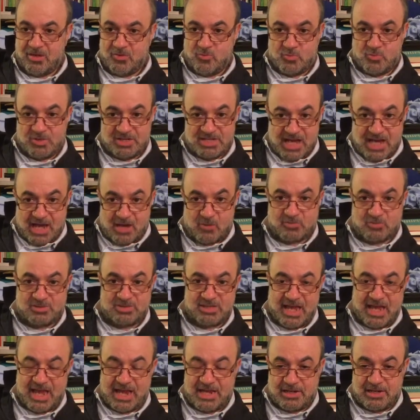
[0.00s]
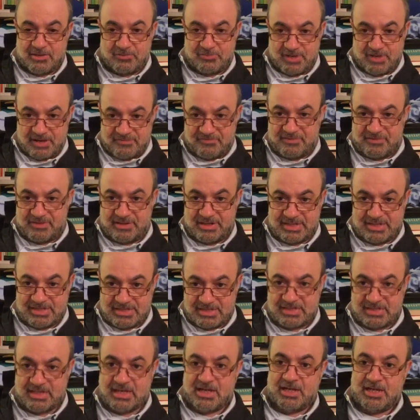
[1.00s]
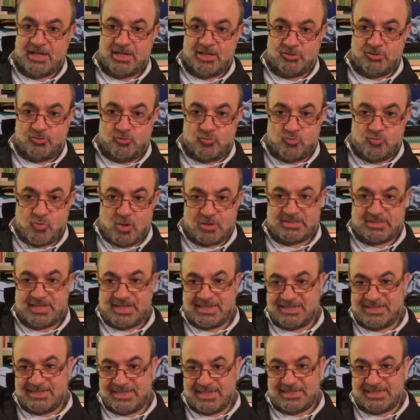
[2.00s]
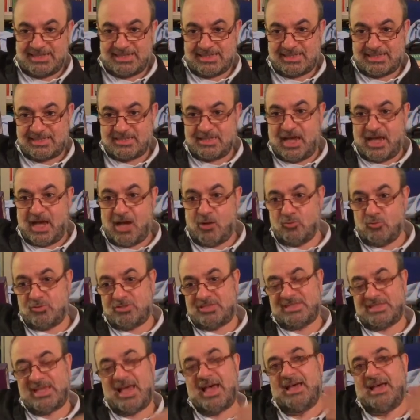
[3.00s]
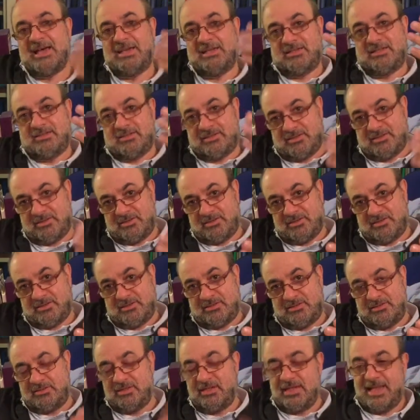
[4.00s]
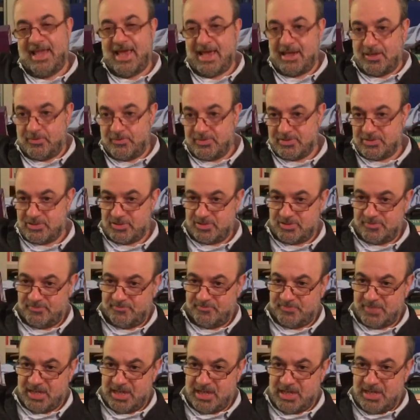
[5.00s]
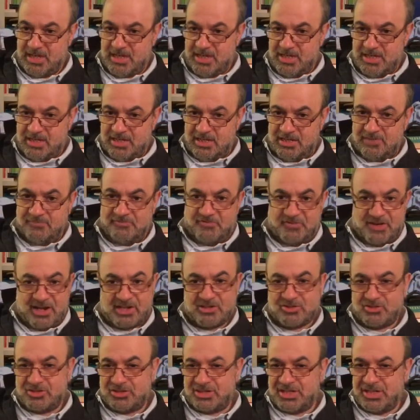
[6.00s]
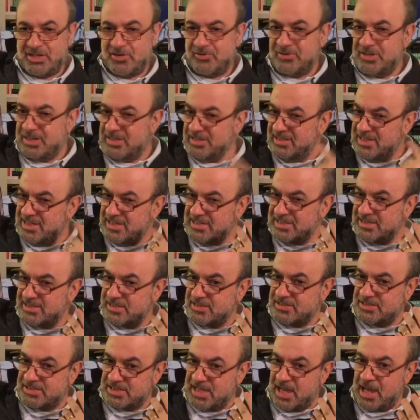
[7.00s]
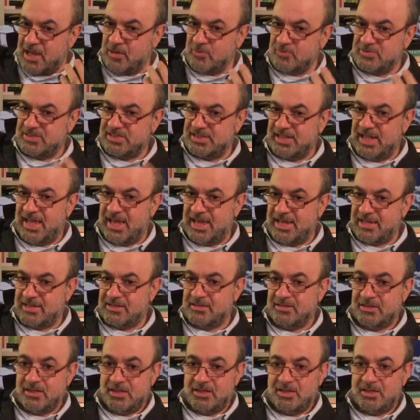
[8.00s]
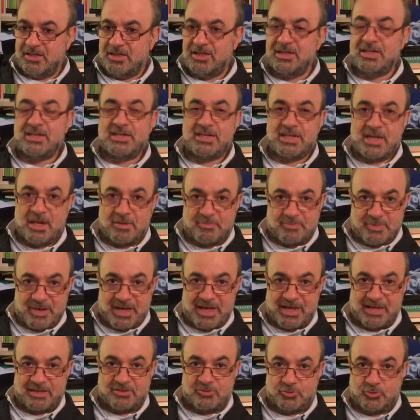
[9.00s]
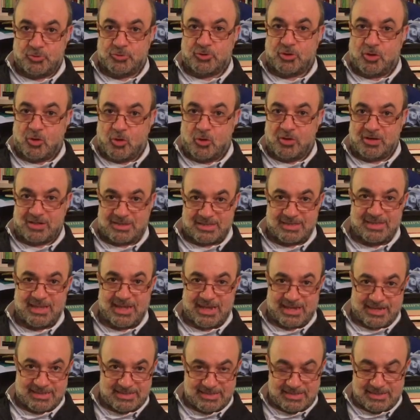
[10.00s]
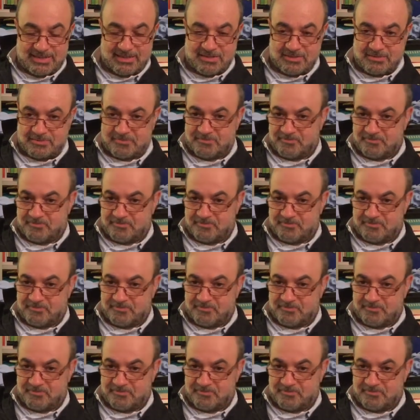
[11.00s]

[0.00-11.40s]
without any reference to what exists outside the language. In French theory, this sounds like il n'y a pas de hors texte.